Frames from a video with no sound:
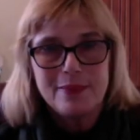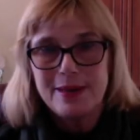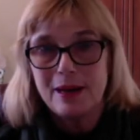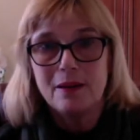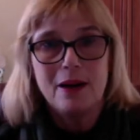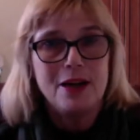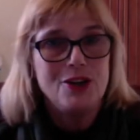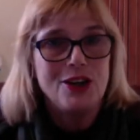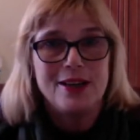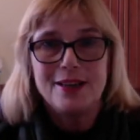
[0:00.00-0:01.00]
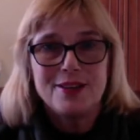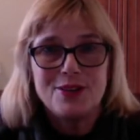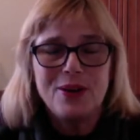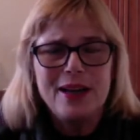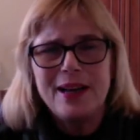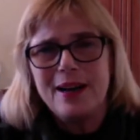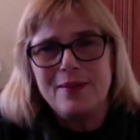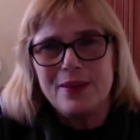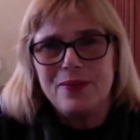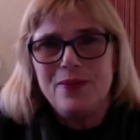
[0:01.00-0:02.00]
dental hygienist or any kind
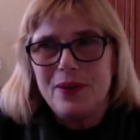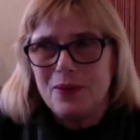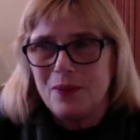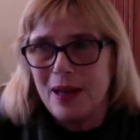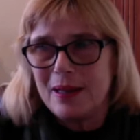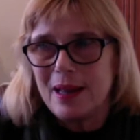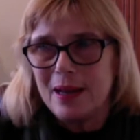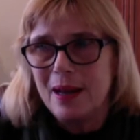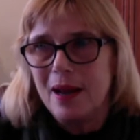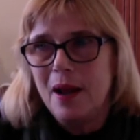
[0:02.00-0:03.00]
of a field like that.